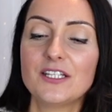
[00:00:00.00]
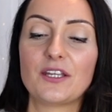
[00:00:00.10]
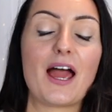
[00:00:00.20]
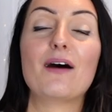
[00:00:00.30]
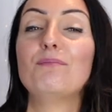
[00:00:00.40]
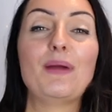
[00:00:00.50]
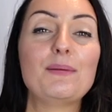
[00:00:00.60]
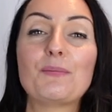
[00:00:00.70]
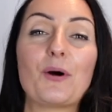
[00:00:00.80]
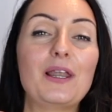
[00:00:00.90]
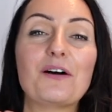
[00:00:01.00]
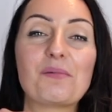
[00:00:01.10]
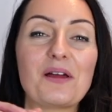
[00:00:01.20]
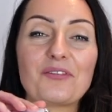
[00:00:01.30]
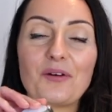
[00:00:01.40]
So yeah, maybe put a little
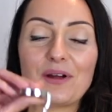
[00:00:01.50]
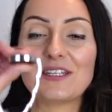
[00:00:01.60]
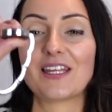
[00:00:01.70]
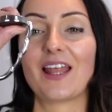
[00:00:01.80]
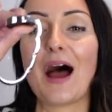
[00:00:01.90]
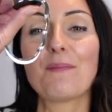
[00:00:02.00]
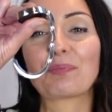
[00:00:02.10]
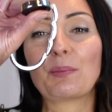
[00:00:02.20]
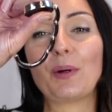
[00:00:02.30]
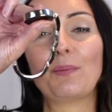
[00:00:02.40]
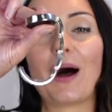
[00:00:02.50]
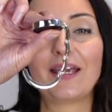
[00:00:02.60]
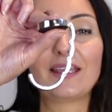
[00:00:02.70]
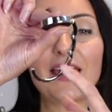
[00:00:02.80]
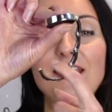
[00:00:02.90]
bit of thought into that. But
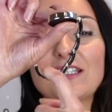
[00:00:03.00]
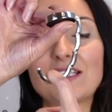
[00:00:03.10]
buying a